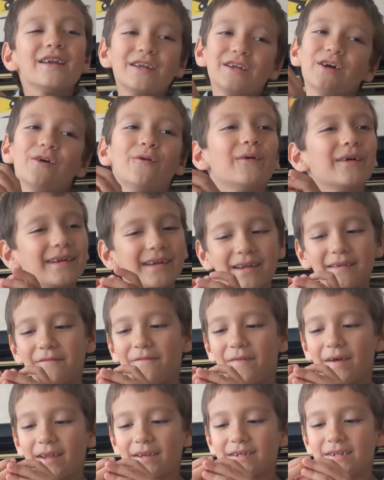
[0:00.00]
no one
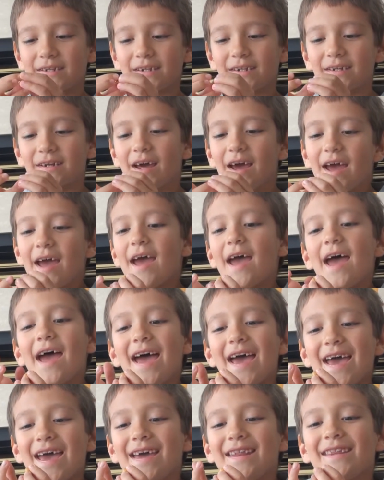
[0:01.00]
invented
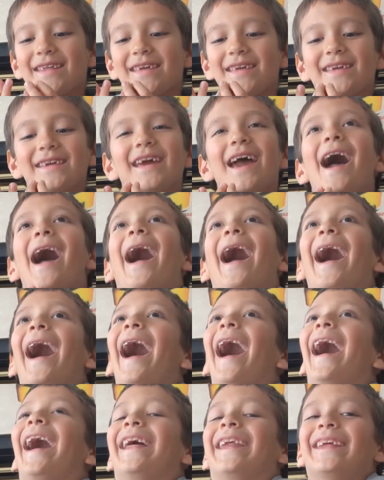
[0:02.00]
any,
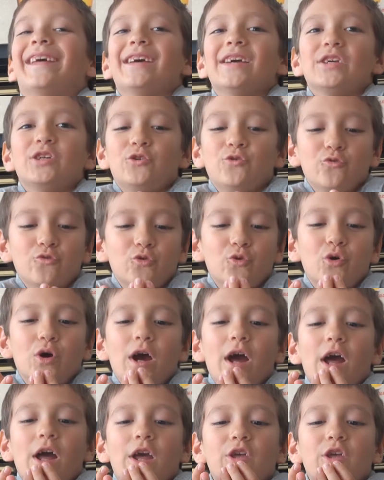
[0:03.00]
and you